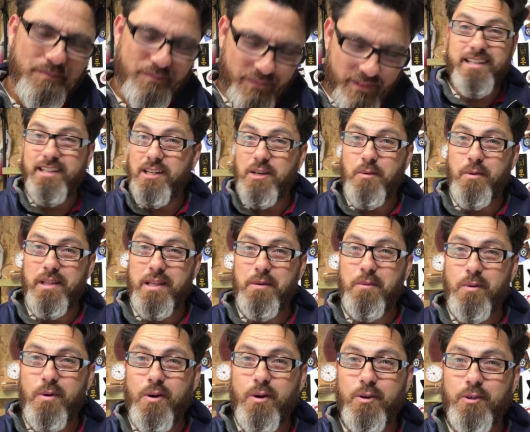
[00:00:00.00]
I didn't know what
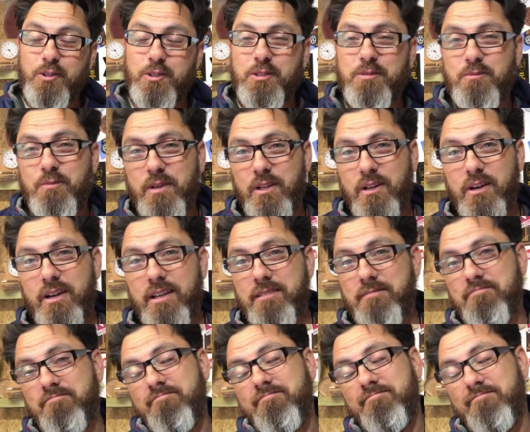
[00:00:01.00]
that was when I
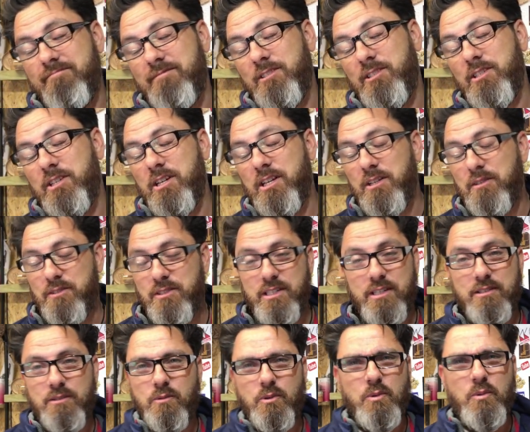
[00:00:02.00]
was kind of
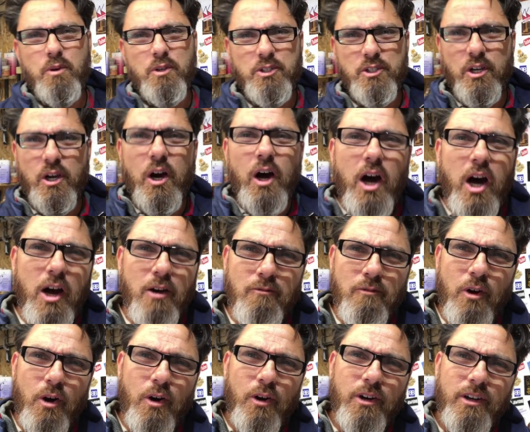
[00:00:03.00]
said, what's a heart
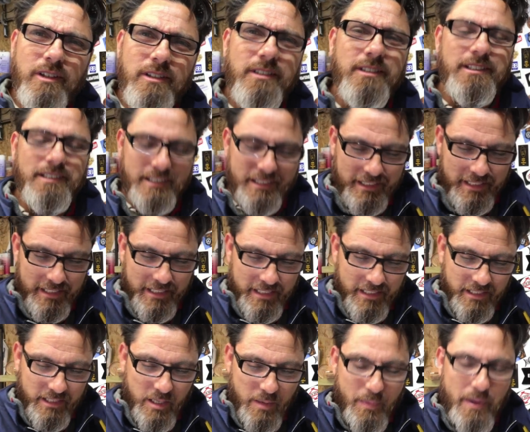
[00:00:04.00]
rock?
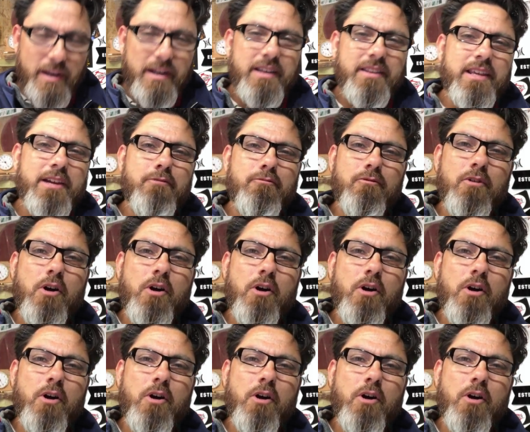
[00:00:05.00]
So apparently they're